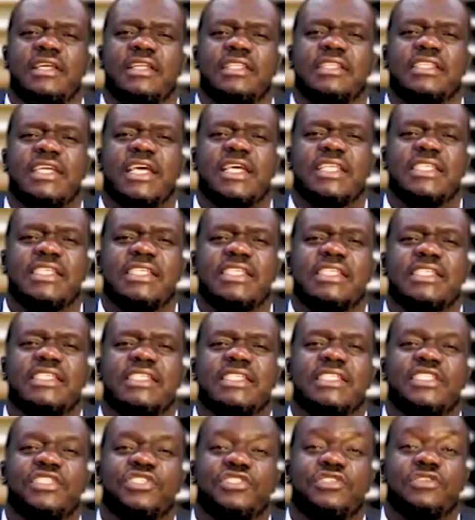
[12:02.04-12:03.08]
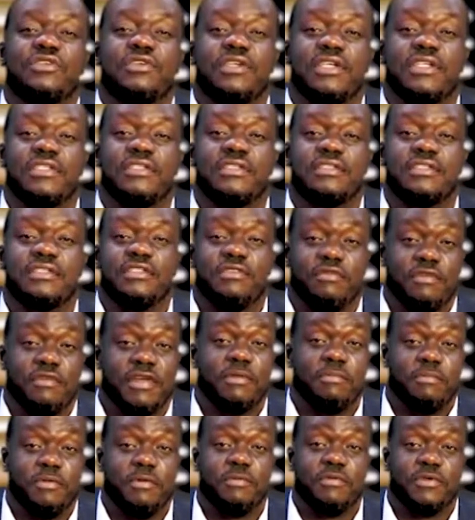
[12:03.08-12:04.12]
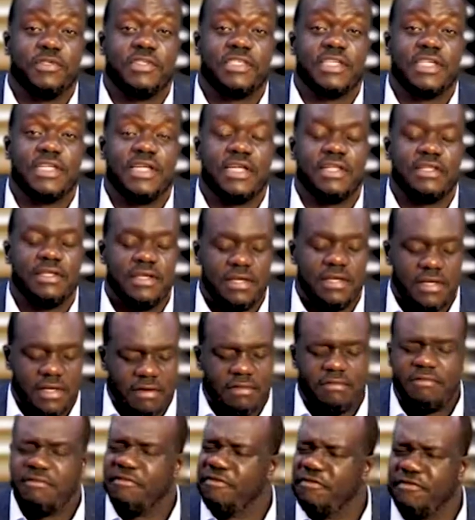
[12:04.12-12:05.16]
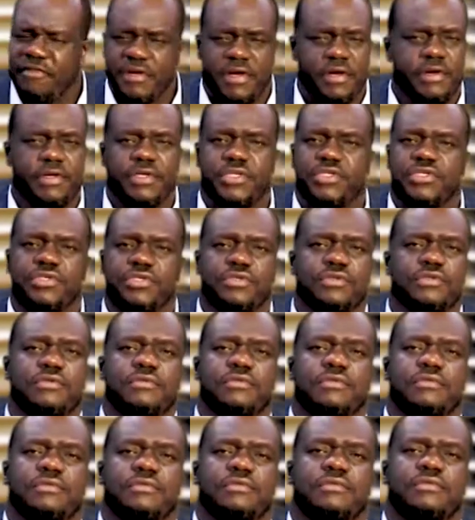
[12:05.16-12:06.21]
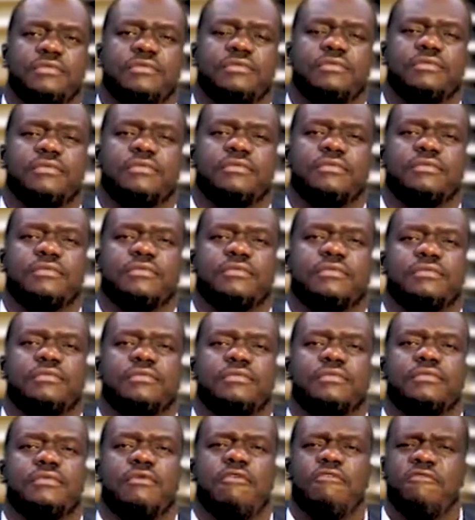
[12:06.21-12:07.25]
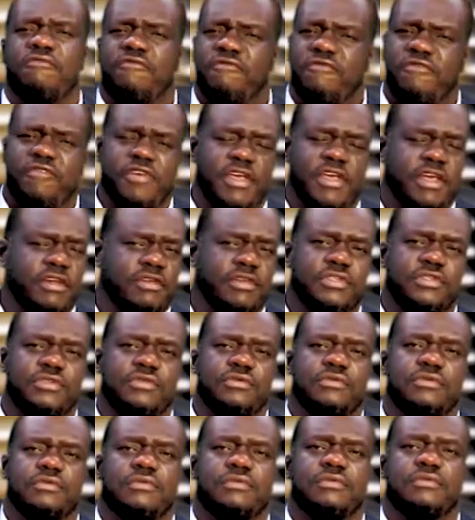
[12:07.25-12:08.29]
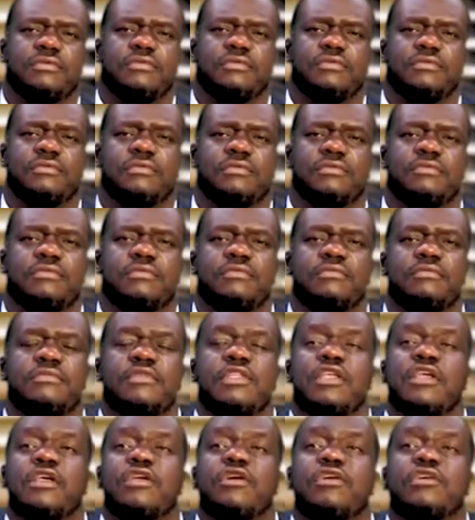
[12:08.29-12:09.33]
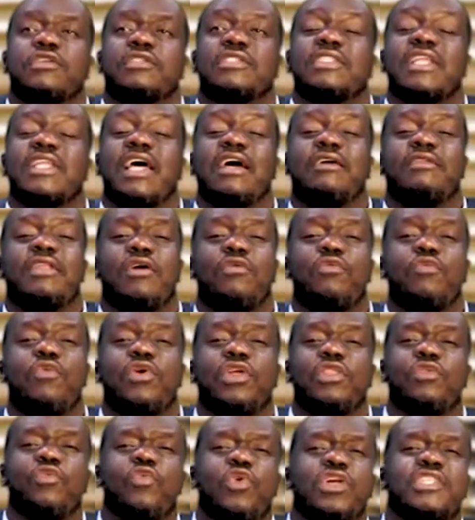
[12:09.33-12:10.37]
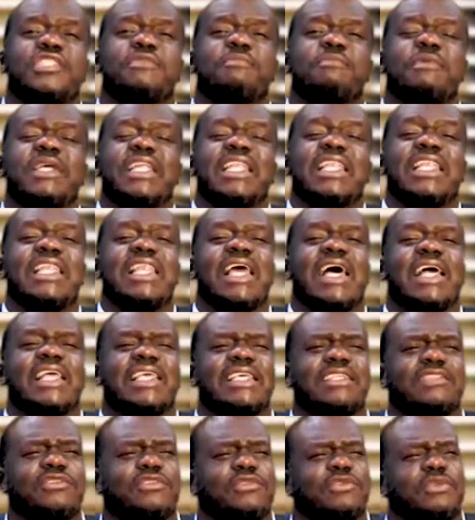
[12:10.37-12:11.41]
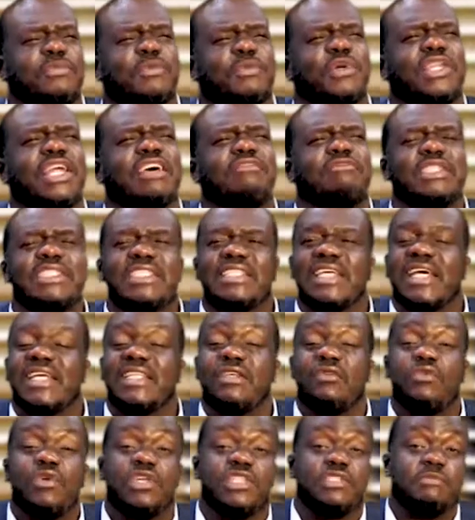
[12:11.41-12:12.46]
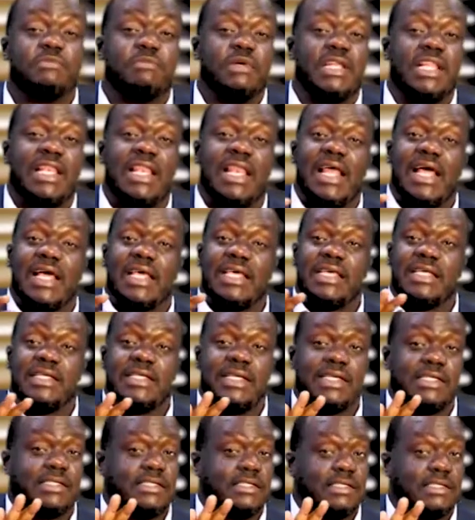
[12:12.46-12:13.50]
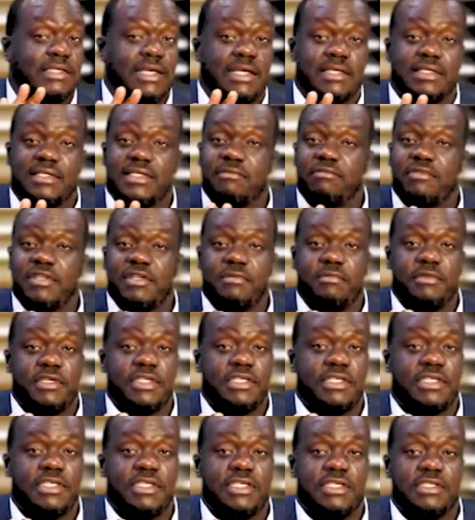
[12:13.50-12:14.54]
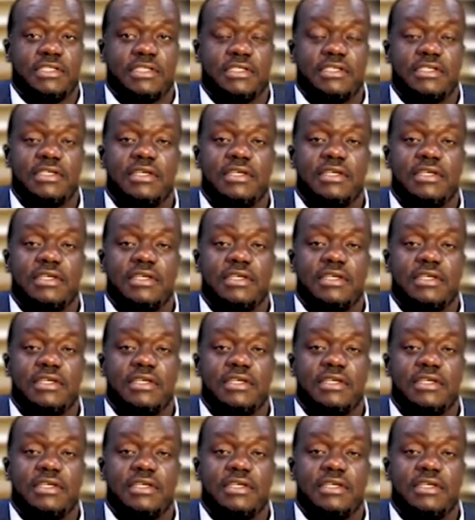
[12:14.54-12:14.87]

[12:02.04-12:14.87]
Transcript: tithing is insurance. You've heard people say that. Very true. Very true. Because now, now what, what's been lacking, but I've been tithing, what's been lacking has, has simply been this